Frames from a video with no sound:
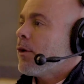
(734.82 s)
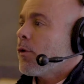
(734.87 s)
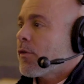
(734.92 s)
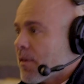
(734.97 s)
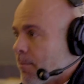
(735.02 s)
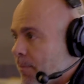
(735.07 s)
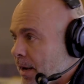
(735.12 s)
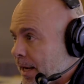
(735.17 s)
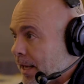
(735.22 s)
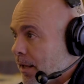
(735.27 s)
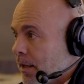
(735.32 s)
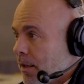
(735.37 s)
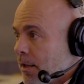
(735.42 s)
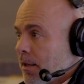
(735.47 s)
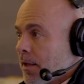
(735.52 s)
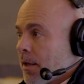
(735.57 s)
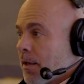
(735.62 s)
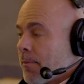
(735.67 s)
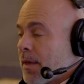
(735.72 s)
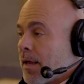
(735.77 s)
kill somebody.
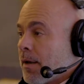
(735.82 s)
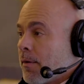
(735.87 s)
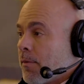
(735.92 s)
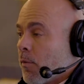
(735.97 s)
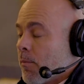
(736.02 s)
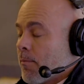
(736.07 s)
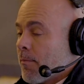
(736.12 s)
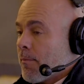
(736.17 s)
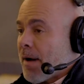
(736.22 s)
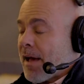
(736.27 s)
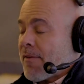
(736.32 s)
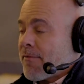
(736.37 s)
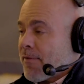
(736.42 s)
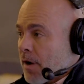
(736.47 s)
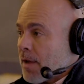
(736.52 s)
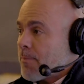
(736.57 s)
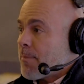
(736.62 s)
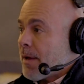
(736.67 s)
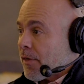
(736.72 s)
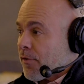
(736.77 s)
Right. I mean, my
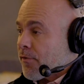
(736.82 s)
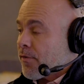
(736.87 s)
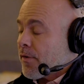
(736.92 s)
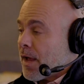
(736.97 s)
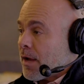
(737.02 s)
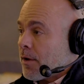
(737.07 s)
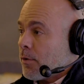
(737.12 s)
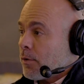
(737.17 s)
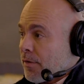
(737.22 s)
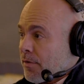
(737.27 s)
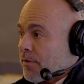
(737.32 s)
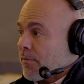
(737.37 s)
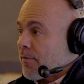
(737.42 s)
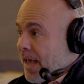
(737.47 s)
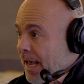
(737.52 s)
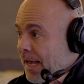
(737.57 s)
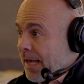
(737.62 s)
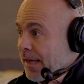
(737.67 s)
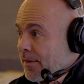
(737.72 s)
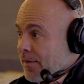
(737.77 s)
very best friend who lives in
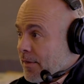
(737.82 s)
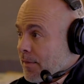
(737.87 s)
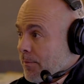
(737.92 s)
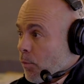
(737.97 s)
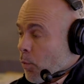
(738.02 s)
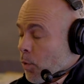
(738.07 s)
Vegas